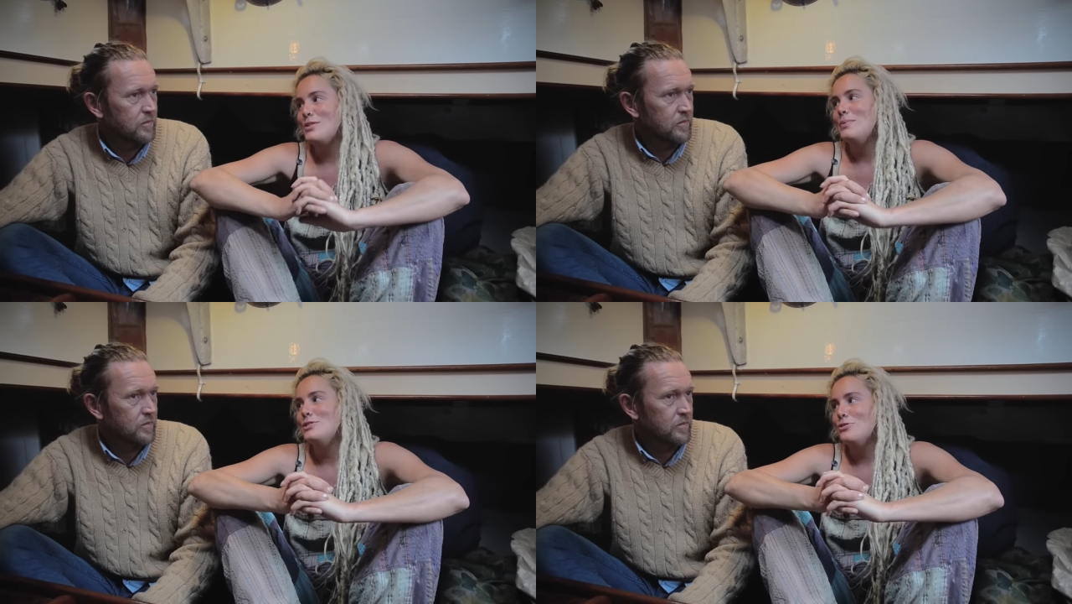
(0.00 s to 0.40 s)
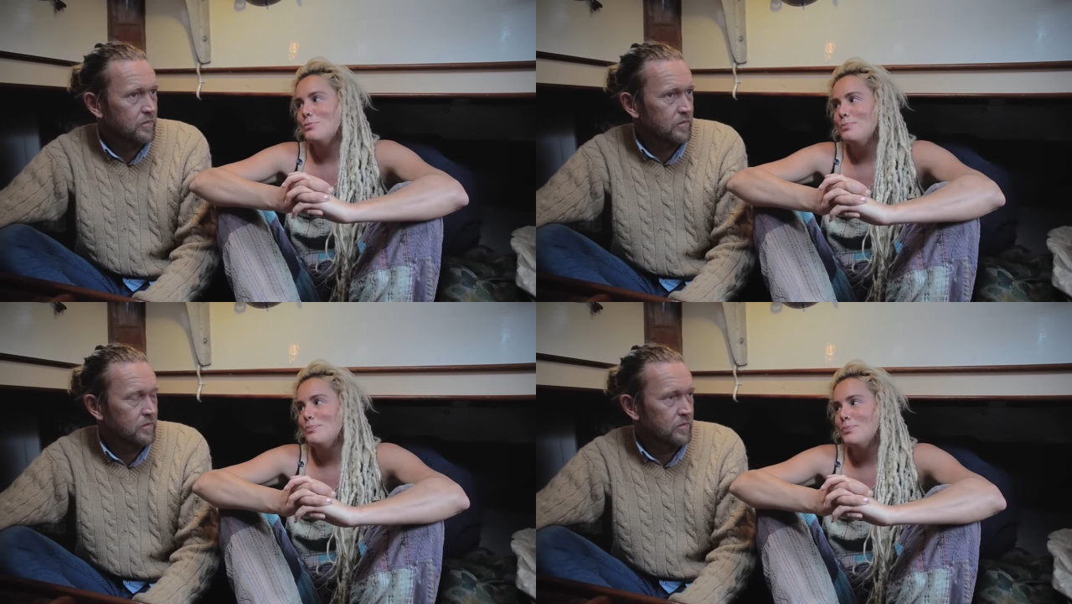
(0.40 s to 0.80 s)
Speaker 1: that we
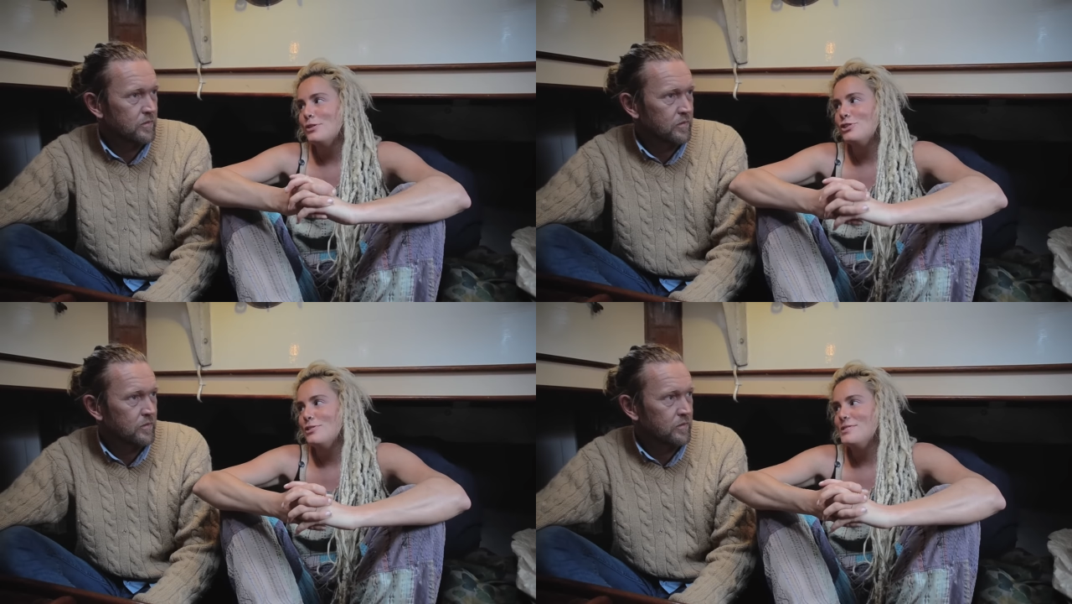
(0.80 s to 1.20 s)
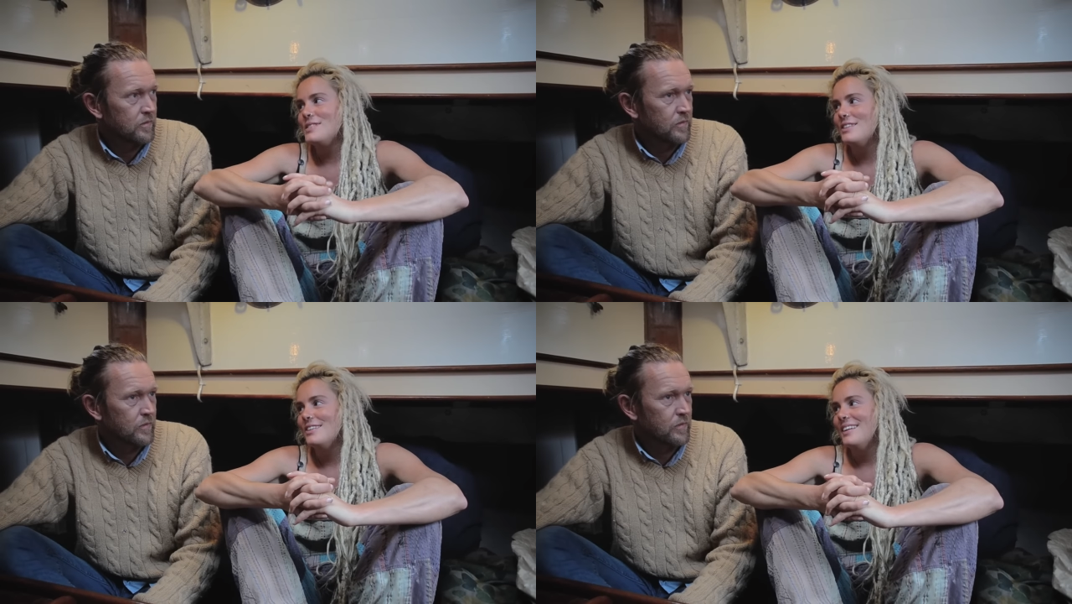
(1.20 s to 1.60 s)
do
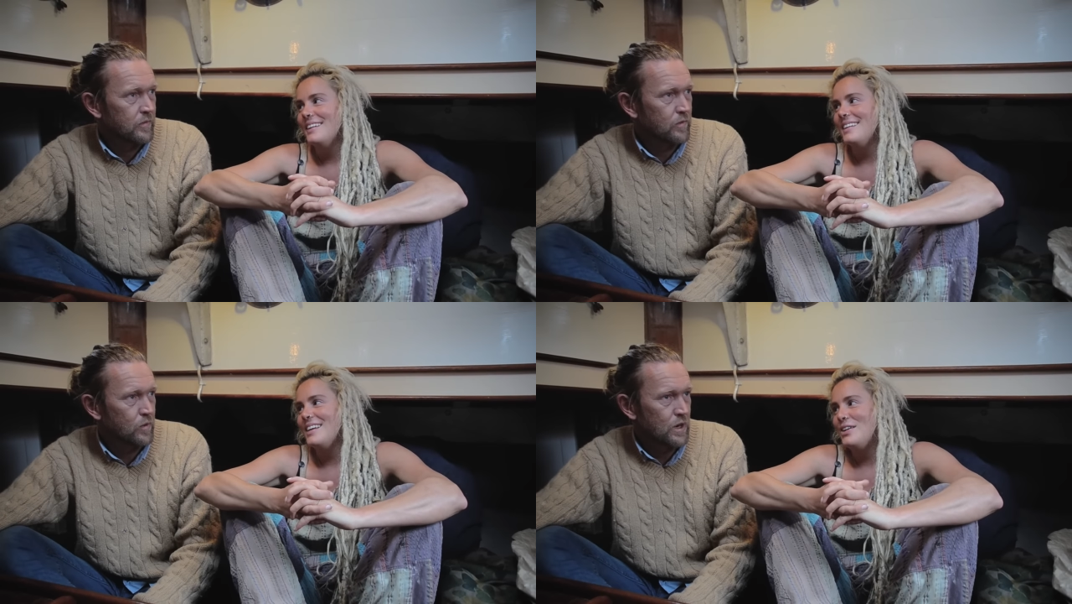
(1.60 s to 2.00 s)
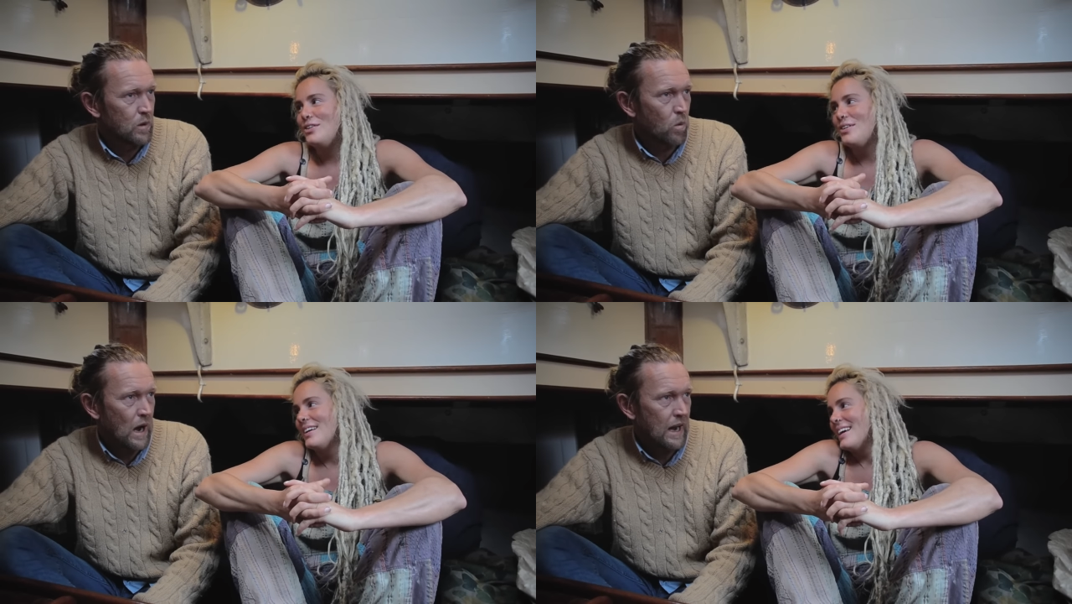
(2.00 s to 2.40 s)
produce are
Speaker 2: pretty
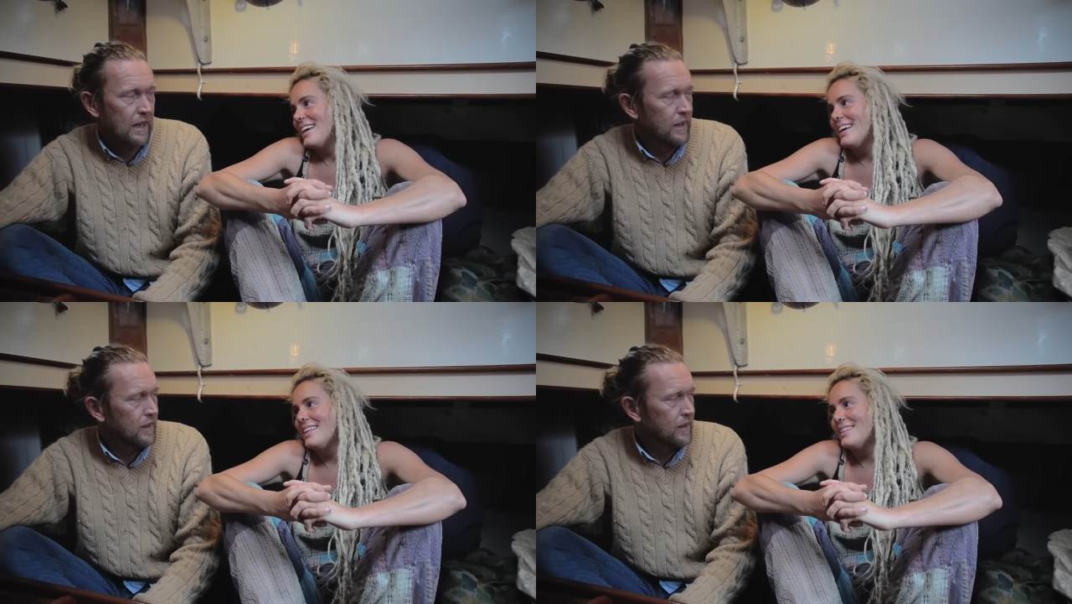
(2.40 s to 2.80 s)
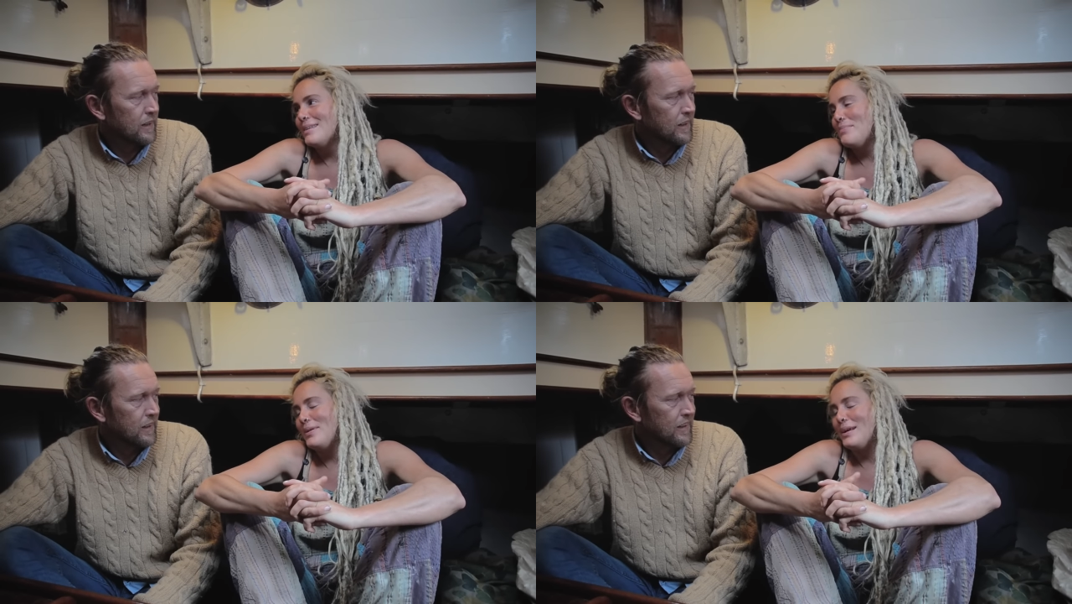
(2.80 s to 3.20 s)
you know, whack.
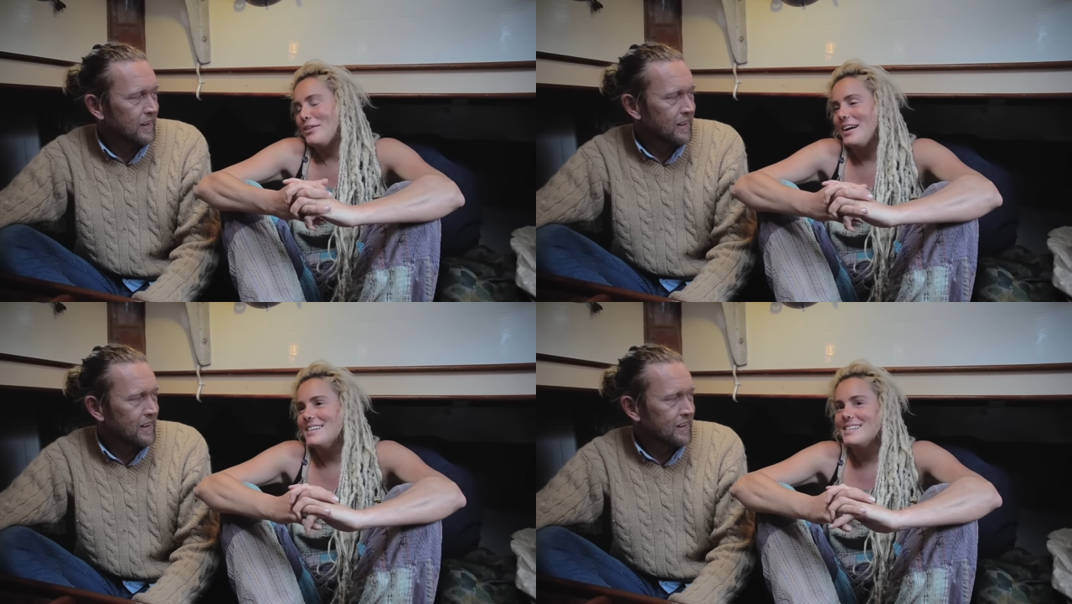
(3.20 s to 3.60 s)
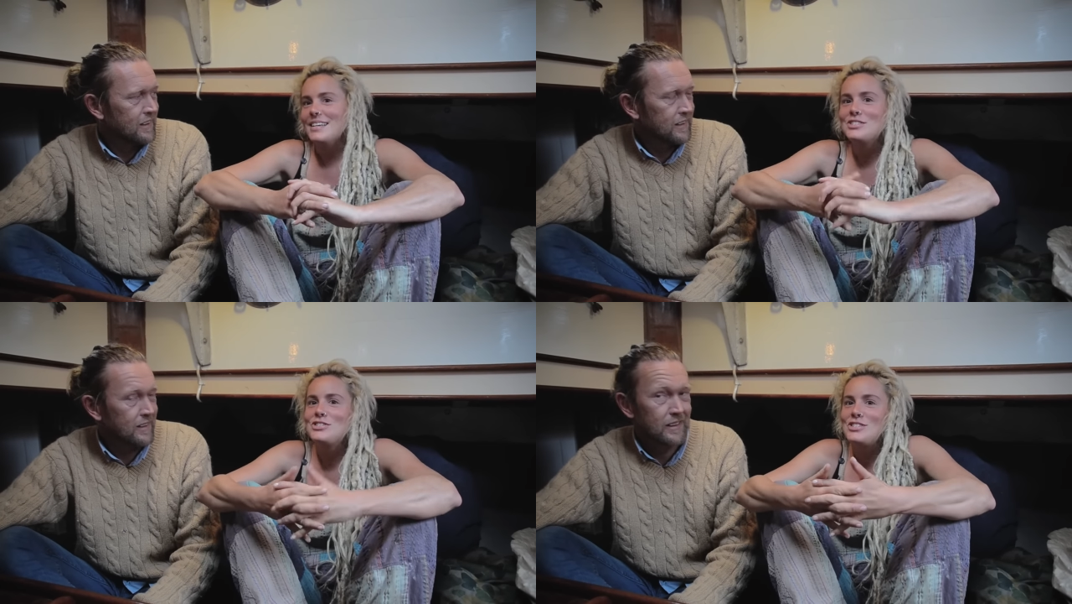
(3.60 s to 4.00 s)
Speaker 1: They're pretty crazy.
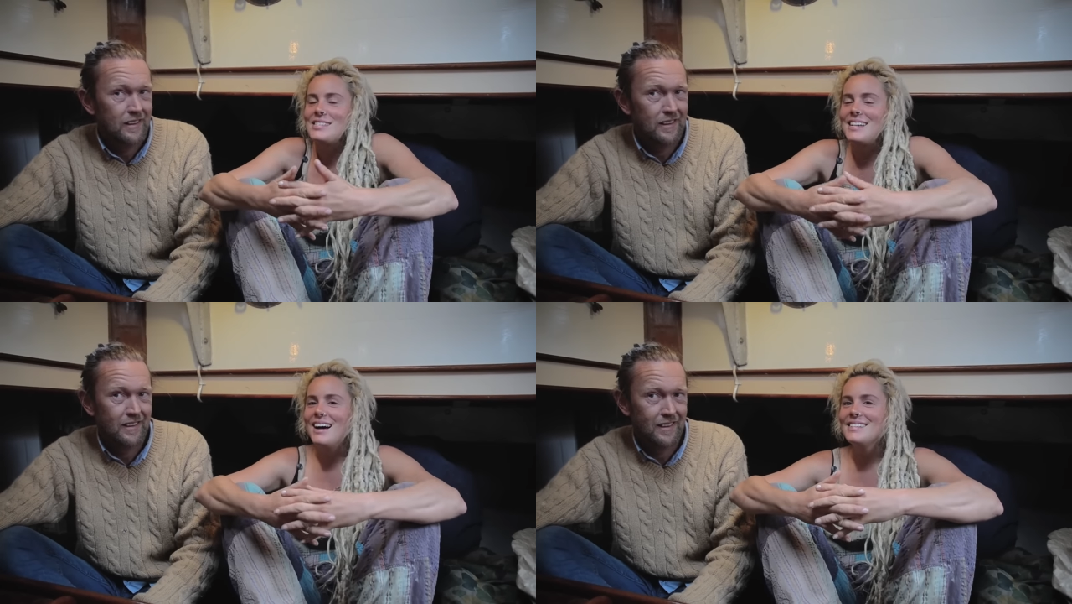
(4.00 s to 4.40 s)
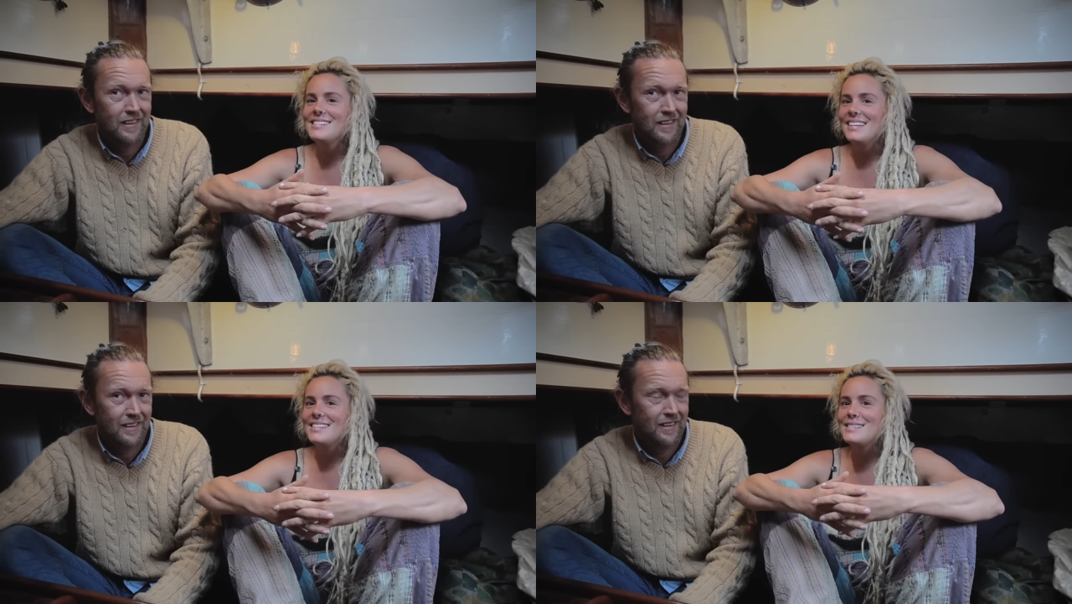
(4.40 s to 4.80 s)
It's just us,
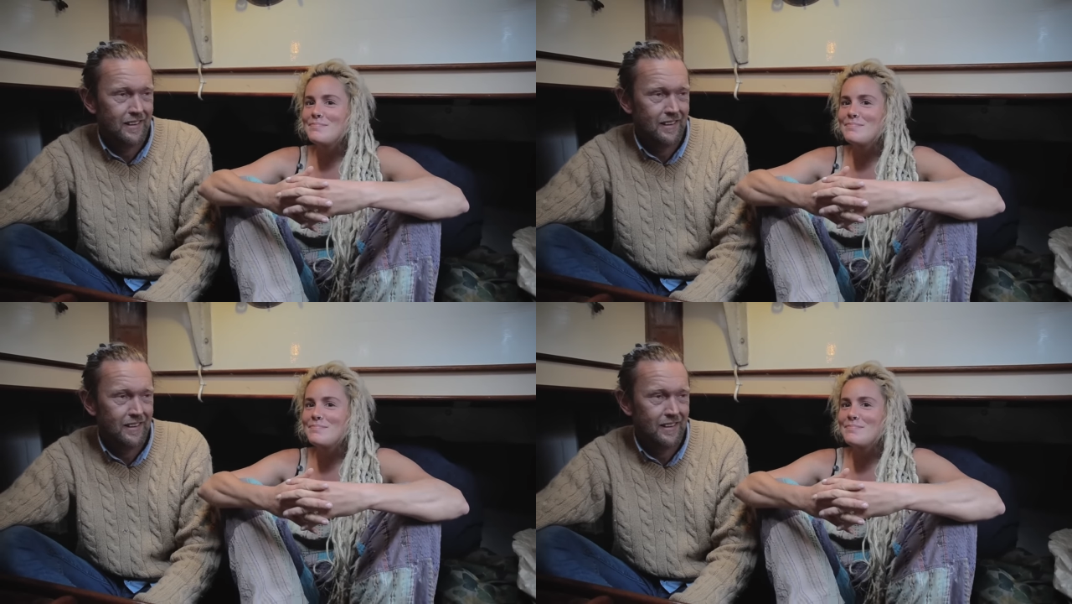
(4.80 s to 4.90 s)
and it's